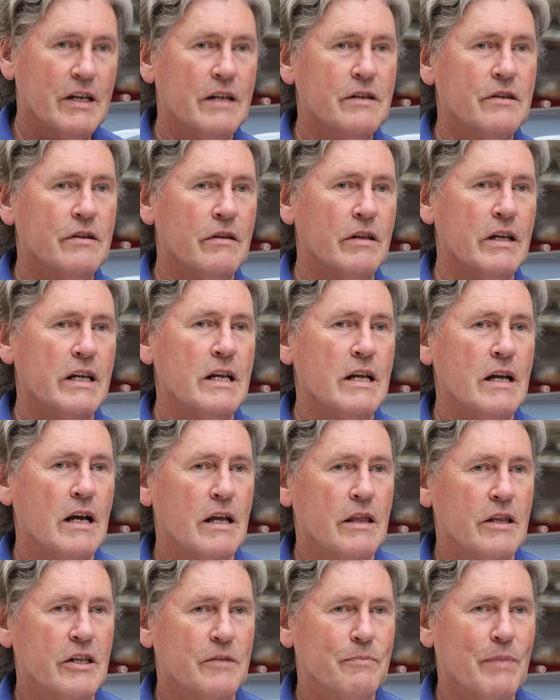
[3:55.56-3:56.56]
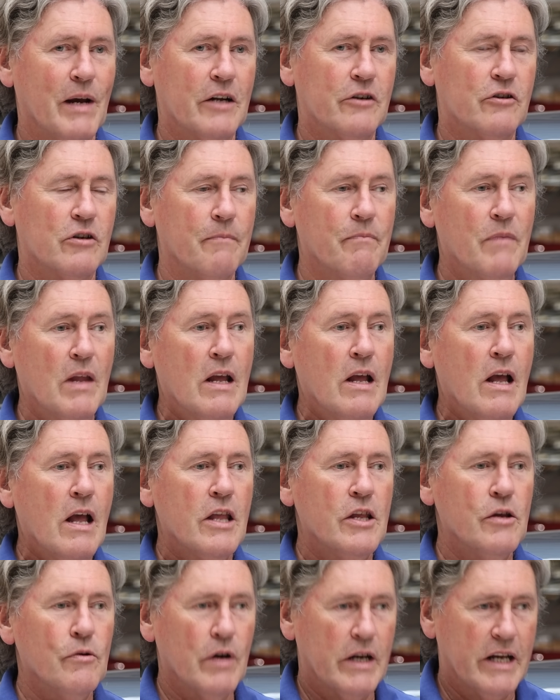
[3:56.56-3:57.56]
end of the spectrum.
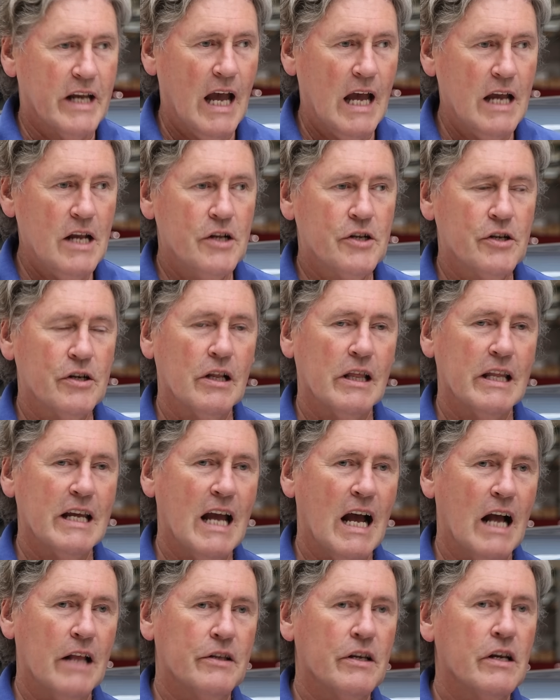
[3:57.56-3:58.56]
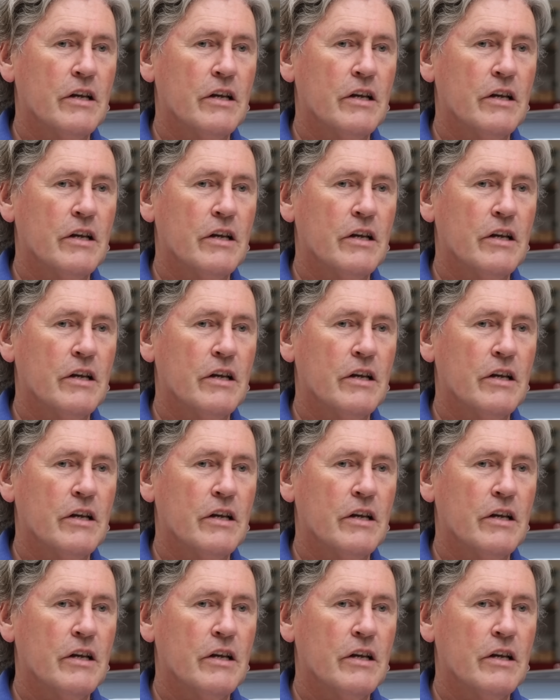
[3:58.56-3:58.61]
You occasionally had